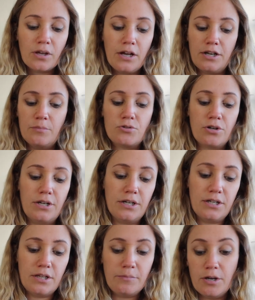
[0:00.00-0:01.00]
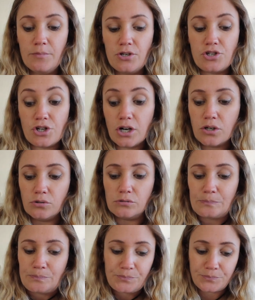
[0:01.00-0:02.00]
And I'm trying to at the moment
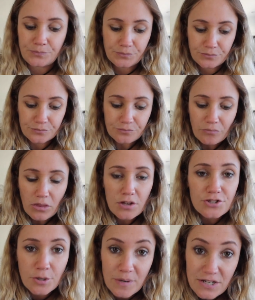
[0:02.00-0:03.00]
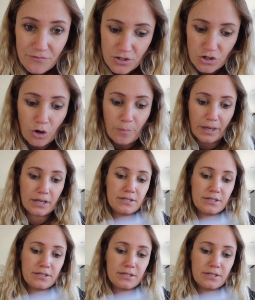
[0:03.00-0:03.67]
juggle so many different topics. So